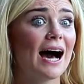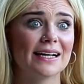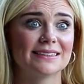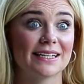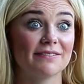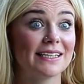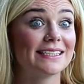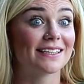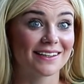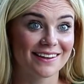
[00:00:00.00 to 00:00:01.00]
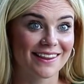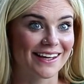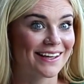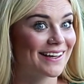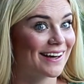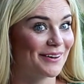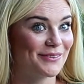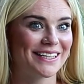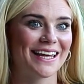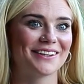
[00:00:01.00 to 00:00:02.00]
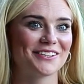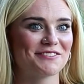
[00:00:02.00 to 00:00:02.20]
I definitely didn't think I would get this